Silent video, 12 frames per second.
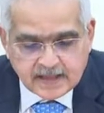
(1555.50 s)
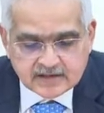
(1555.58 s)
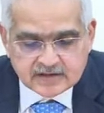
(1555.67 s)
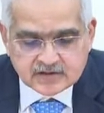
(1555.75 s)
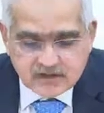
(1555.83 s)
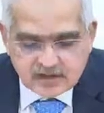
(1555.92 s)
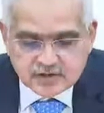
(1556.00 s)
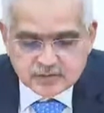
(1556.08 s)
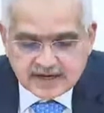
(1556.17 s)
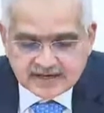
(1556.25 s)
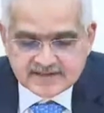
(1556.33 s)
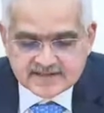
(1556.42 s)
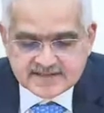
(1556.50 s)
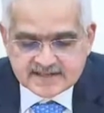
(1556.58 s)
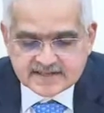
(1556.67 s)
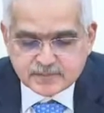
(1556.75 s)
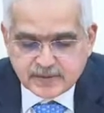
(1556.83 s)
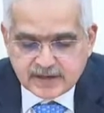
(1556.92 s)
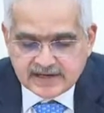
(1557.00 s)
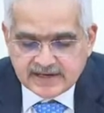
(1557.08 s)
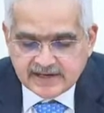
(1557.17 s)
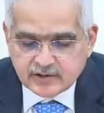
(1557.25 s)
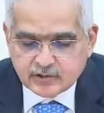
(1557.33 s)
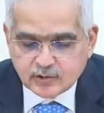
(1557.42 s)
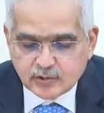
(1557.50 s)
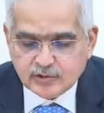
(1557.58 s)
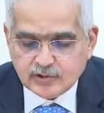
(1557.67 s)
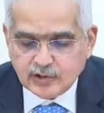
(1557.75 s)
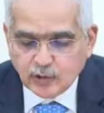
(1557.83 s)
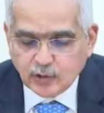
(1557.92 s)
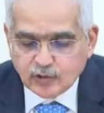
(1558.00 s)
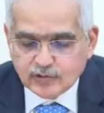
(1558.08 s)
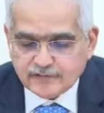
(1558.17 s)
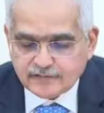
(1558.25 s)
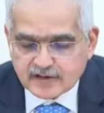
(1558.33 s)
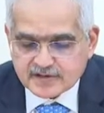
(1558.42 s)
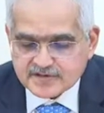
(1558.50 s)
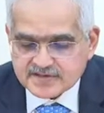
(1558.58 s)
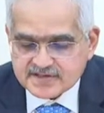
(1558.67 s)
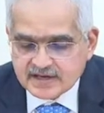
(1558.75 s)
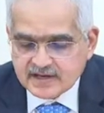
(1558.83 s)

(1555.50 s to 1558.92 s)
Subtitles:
Such practices may lead to loan funds